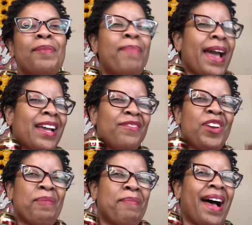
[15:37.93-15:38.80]
the back of
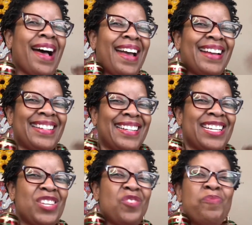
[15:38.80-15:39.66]
your mind
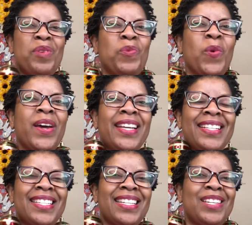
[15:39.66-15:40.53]
you've been
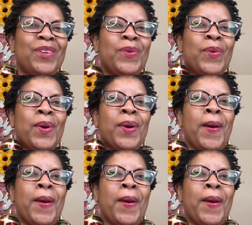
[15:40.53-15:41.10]
wanting to do,